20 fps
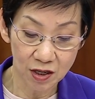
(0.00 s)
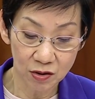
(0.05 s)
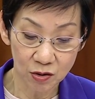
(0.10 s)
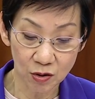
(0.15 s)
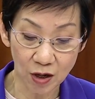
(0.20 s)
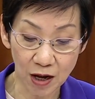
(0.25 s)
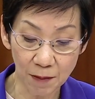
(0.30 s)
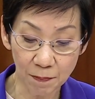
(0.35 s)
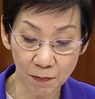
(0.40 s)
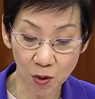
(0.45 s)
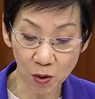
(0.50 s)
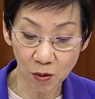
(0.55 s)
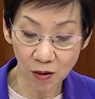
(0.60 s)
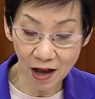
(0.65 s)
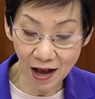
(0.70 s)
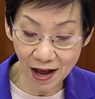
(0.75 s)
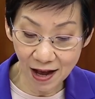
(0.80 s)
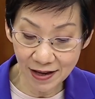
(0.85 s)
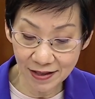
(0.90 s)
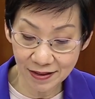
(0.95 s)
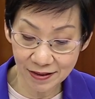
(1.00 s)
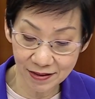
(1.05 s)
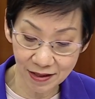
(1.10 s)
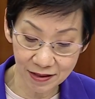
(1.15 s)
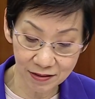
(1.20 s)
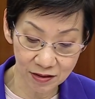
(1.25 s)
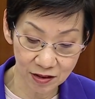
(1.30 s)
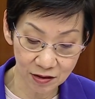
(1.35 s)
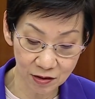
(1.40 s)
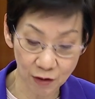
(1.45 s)
to uphold high
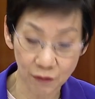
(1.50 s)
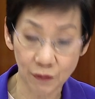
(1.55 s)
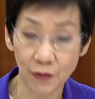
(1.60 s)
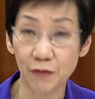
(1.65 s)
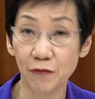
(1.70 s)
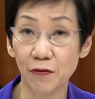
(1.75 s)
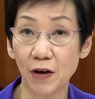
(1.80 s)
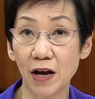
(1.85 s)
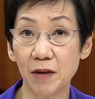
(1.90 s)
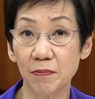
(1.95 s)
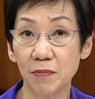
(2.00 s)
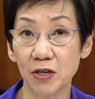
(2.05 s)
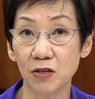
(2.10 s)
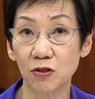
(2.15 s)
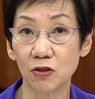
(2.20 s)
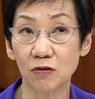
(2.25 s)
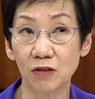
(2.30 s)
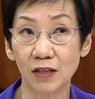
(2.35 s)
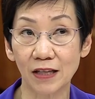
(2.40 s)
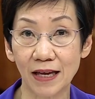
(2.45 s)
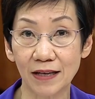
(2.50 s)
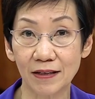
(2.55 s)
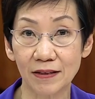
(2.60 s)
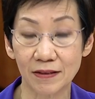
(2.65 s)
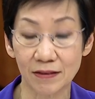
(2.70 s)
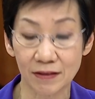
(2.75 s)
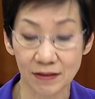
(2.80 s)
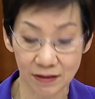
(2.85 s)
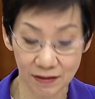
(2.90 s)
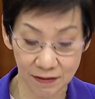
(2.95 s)
standards of environmental
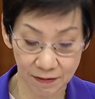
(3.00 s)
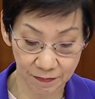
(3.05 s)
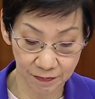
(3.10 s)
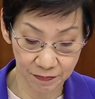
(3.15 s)
cleanliness.